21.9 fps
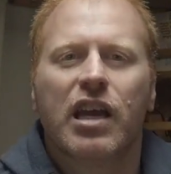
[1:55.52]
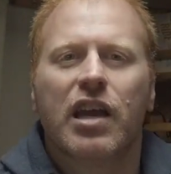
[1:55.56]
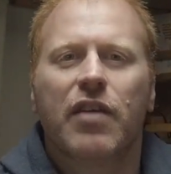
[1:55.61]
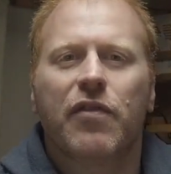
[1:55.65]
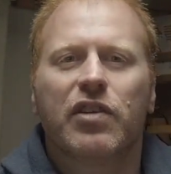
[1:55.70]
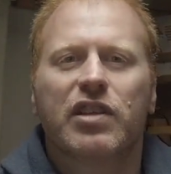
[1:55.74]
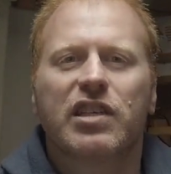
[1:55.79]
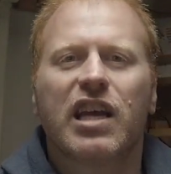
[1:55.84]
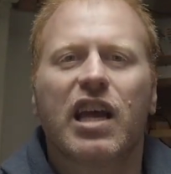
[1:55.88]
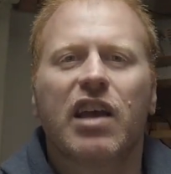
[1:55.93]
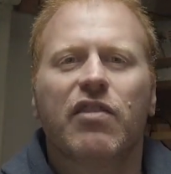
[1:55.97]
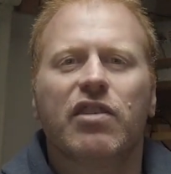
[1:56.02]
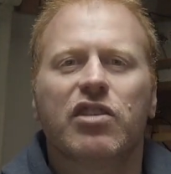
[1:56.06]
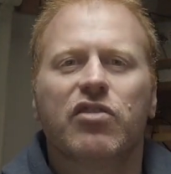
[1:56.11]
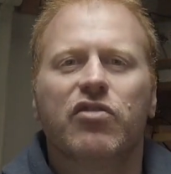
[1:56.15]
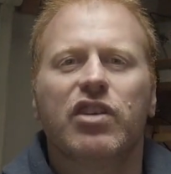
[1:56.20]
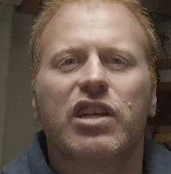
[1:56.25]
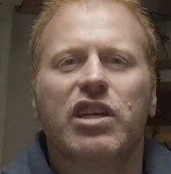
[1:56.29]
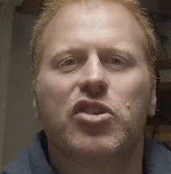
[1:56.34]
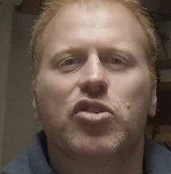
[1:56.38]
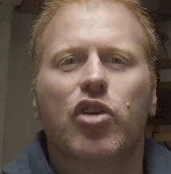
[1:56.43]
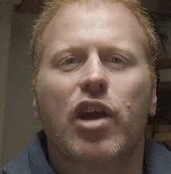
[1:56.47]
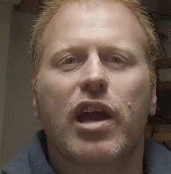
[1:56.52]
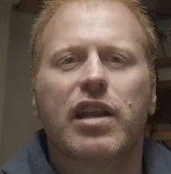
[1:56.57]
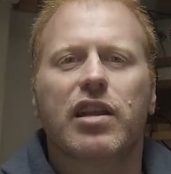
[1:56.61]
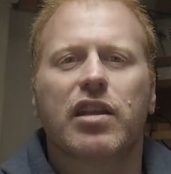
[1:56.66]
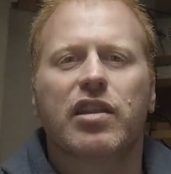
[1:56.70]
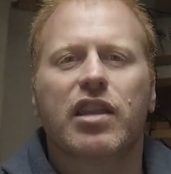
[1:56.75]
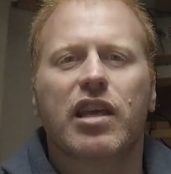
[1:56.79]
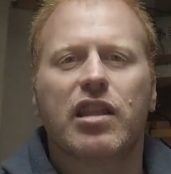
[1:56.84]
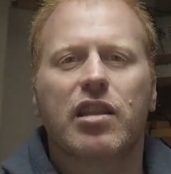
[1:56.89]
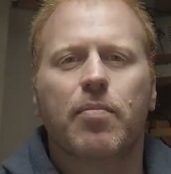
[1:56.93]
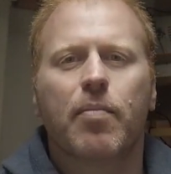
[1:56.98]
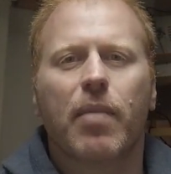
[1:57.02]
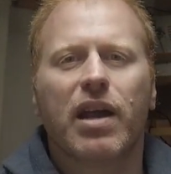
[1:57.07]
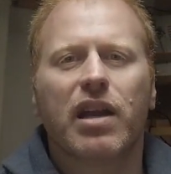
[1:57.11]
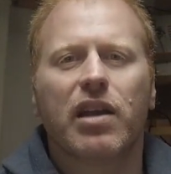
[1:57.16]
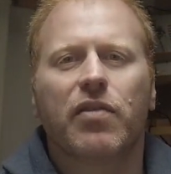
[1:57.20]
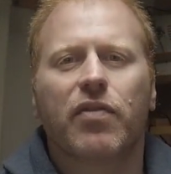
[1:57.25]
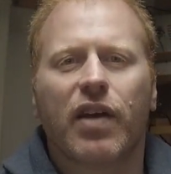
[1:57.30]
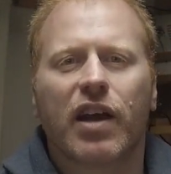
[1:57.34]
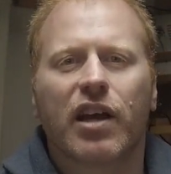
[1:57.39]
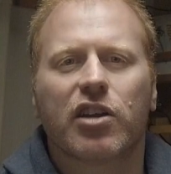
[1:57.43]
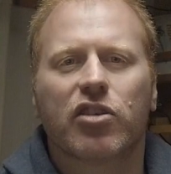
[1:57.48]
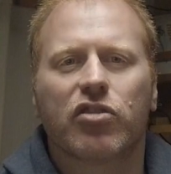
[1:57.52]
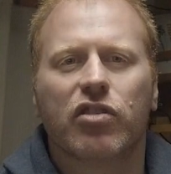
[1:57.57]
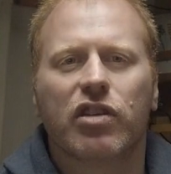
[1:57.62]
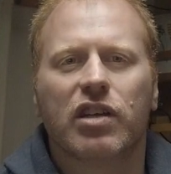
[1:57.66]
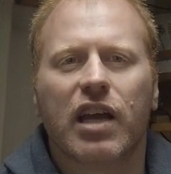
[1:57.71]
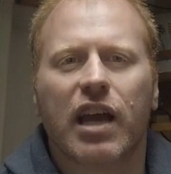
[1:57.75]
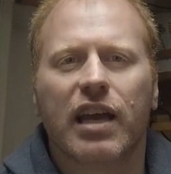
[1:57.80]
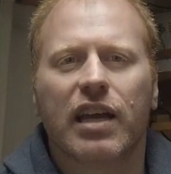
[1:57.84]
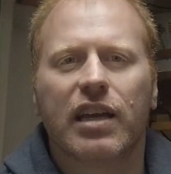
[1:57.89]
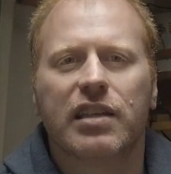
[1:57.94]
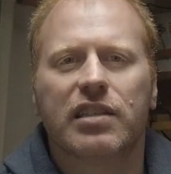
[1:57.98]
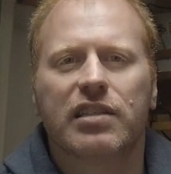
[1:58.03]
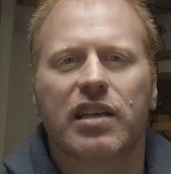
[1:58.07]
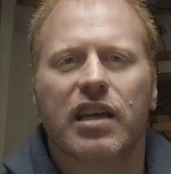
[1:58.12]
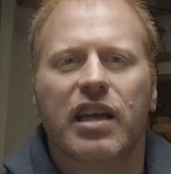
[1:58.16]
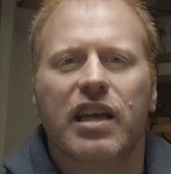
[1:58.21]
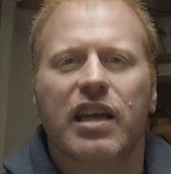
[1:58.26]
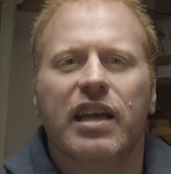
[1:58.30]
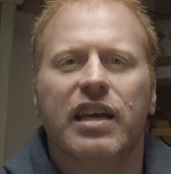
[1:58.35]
If a tyre is a retread, then the manufacturer date